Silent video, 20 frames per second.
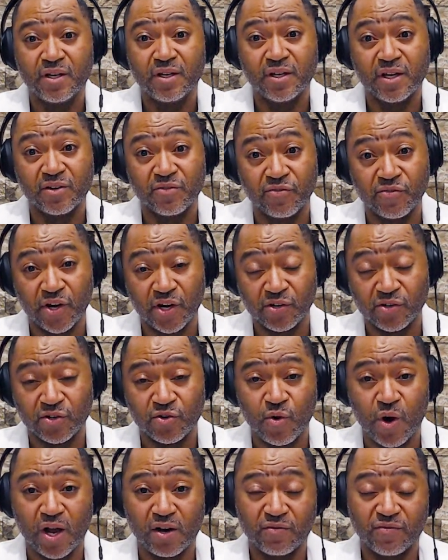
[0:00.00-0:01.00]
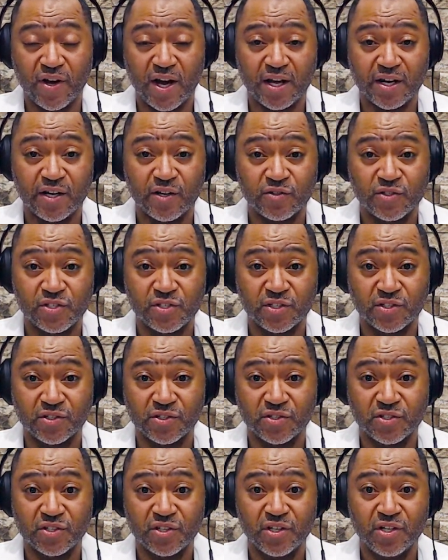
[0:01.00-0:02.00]
get federally qualified health
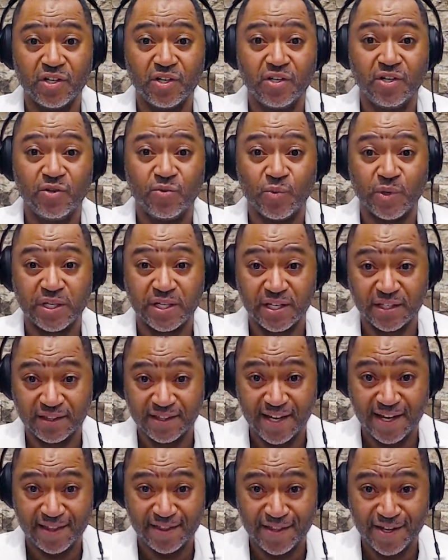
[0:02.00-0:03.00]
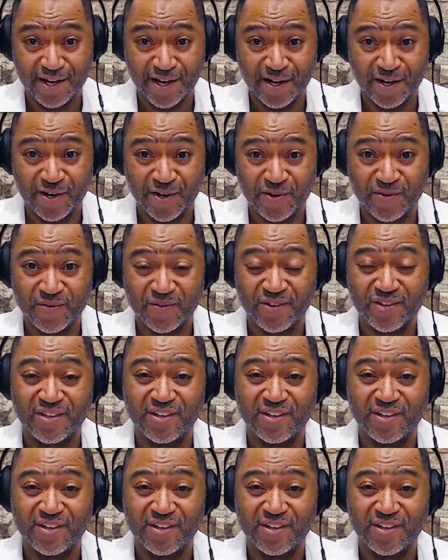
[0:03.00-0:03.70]
centers. We get that there.